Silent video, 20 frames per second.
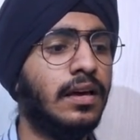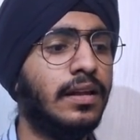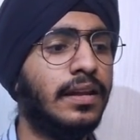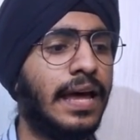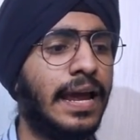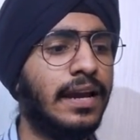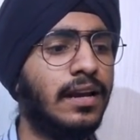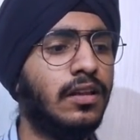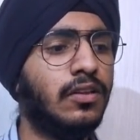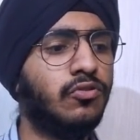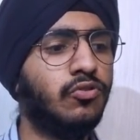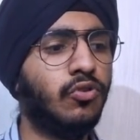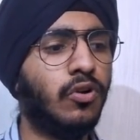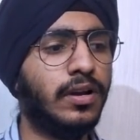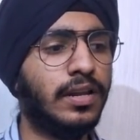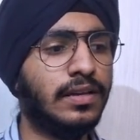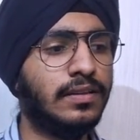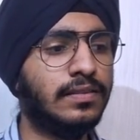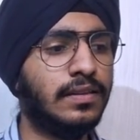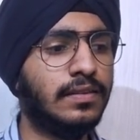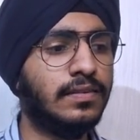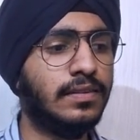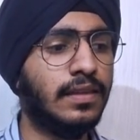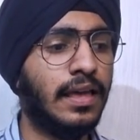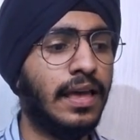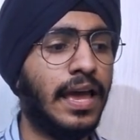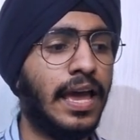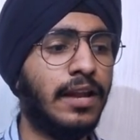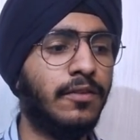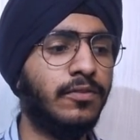right does not
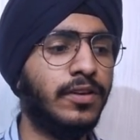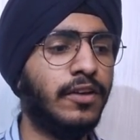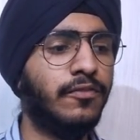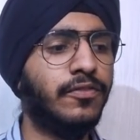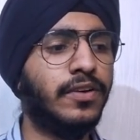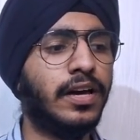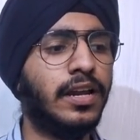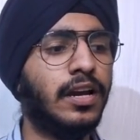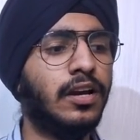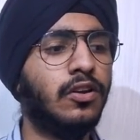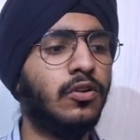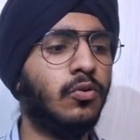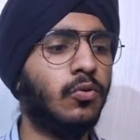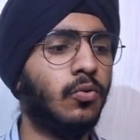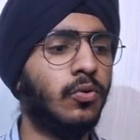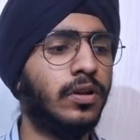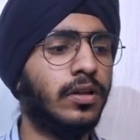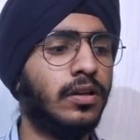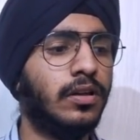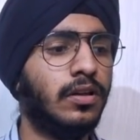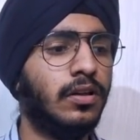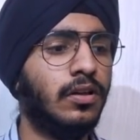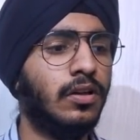exist, and we have current node,